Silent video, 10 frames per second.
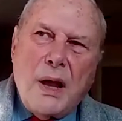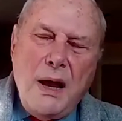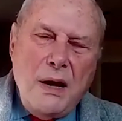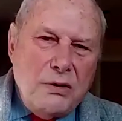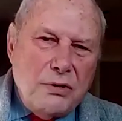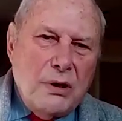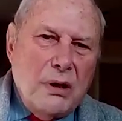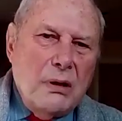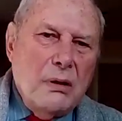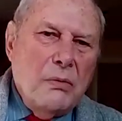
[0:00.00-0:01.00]
Asia
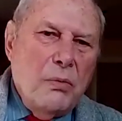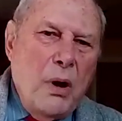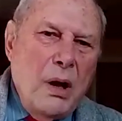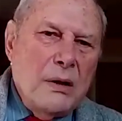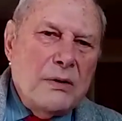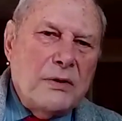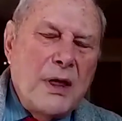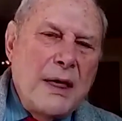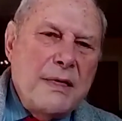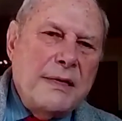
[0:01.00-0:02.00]
was
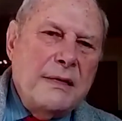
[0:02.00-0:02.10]
that